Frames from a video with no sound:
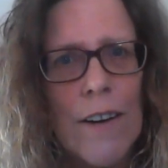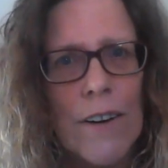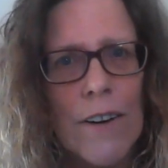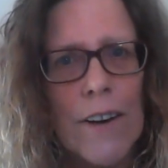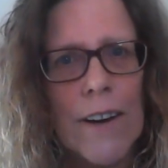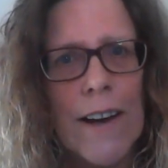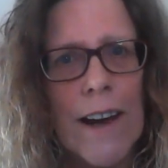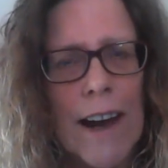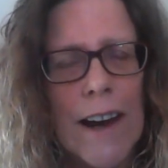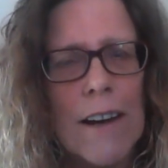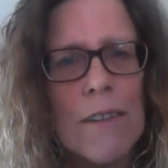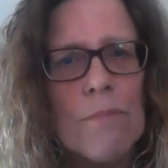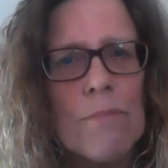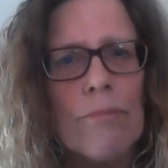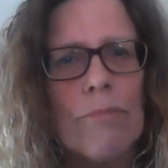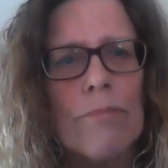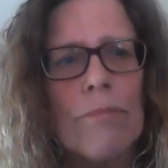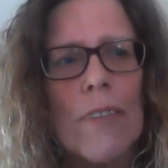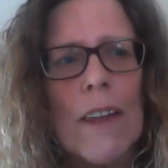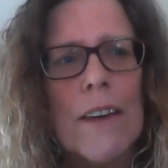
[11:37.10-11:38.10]
Okay?
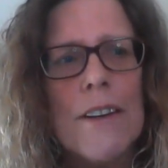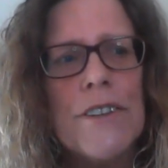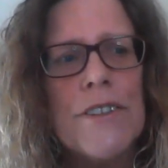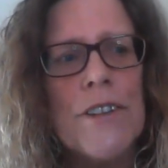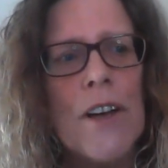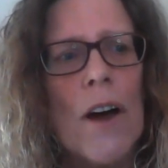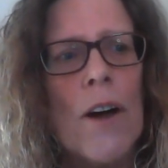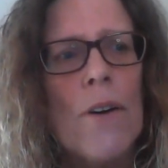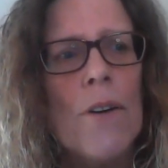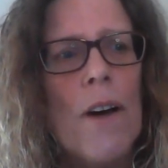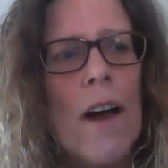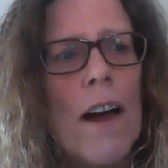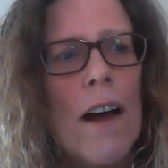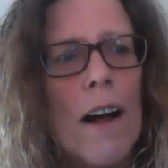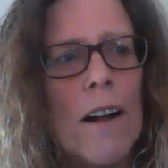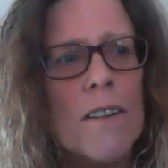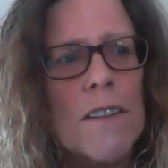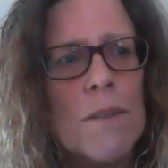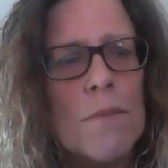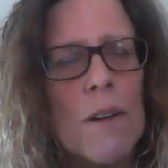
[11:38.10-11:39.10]
So
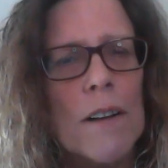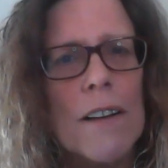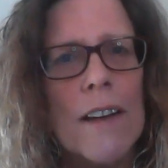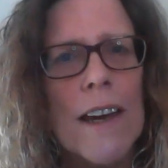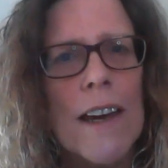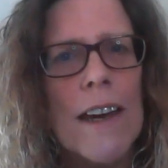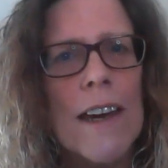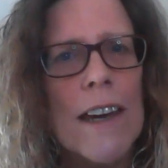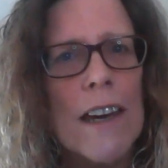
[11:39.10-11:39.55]
ultimately,